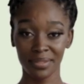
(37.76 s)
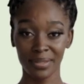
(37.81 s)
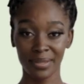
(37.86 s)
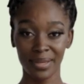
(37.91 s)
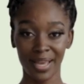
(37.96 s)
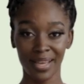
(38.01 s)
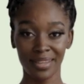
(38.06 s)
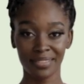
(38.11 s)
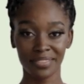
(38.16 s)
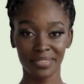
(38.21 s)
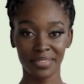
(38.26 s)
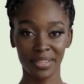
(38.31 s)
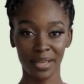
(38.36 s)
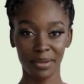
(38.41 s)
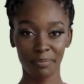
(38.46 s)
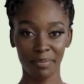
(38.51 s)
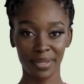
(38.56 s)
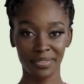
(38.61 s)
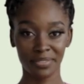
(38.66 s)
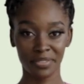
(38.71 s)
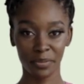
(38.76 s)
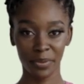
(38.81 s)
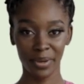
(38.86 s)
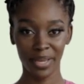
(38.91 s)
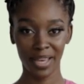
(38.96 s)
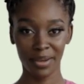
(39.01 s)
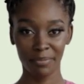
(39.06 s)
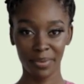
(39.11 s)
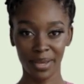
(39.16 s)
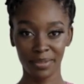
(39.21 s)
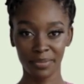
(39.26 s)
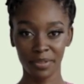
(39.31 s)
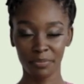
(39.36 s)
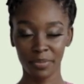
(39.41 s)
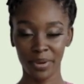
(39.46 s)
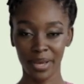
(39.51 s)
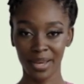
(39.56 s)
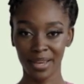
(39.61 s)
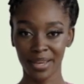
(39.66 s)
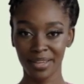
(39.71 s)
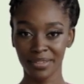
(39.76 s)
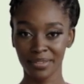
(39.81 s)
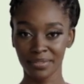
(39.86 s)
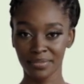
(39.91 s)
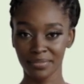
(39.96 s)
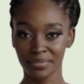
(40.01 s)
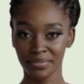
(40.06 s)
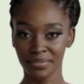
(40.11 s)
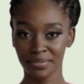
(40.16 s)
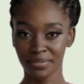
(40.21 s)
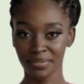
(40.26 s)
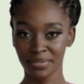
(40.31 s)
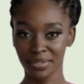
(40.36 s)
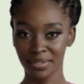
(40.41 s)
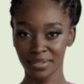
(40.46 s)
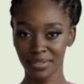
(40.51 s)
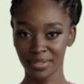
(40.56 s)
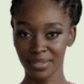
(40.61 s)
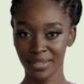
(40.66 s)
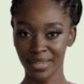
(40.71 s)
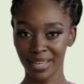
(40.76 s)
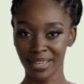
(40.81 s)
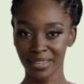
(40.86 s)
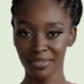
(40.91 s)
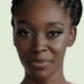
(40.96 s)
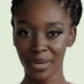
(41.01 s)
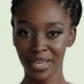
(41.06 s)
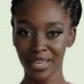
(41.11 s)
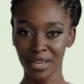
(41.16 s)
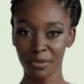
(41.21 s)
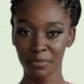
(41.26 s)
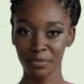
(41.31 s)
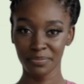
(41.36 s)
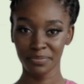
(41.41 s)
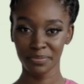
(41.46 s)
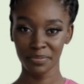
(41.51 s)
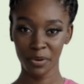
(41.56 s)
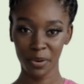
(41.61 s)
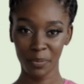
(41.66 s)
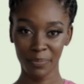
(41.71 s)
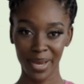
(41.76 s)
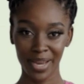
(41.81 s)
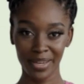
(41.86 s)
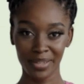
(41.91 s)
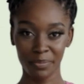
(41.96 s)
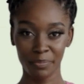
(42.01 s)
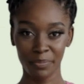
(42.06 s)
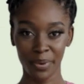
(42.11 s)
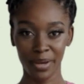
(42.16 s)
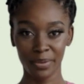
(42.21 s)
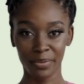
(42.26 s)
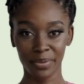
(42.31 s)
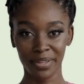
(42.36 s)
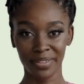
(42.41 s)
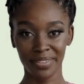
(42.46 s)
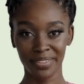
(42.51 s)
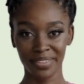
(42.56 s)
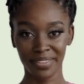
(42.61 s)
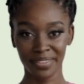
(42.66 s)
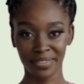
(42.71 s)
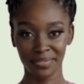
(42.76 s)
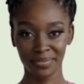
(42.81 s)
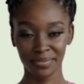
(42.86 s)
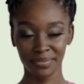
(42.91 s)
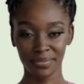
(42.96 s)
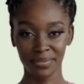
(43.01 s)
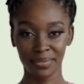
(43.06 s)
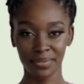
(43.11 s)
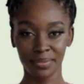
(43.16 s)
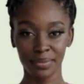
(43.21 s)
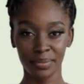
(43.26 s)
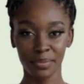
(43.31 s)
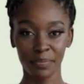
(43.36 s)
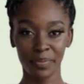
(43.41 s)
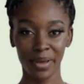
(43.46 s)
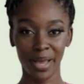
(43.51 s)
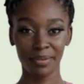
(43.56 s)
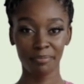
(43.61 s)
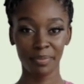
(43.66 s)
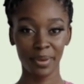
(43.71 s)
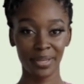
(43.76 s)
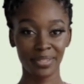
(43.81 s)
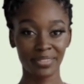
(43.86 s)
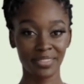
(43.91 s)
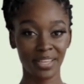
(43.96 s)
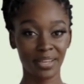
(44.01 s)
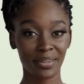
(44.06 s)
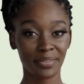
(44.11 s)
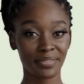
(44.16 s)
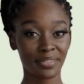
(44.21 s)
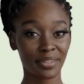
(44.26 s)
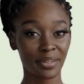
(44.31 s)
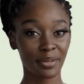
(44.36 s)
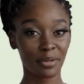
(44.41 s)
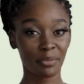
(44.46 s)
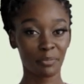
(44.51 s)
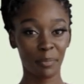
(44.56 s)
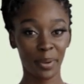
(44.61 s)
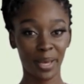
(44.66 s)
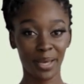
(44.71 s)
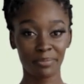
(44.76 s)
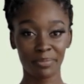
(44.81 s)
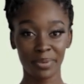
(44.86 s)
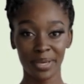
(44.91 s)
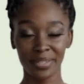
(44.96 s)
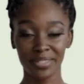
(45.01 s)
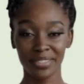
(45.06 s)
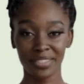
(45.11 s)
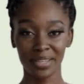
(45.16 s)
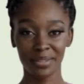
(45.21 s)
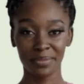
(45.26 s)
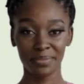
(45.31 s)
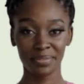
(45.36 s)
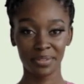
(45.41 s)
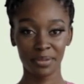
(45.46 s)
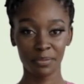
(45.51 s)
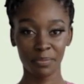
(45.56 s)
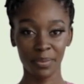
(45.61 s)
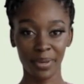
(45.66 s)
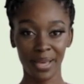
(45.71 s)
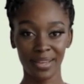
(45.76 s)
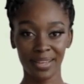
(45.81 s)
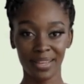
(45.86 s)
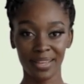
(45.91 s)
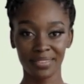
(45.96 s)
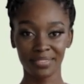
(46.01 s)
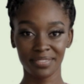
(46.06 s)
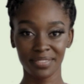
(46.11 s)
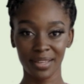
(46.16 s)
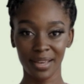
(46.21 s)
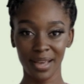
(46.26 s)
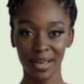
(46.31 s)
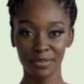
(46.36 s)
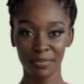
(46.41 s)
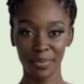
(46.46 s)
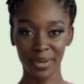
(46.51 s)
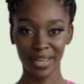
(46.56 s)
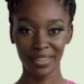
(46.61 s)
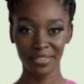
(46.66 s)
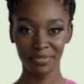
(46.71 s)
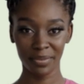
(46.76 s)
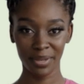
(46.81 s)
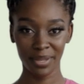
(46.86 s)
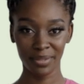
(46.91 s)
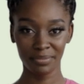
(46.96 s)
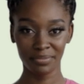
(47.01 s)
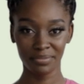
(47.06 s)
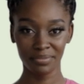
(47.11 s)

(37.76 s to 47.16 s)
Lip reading: Let's start by talking about the blood. It's made up of four main components: red blood cells, white blood cells, platelets, and plasma.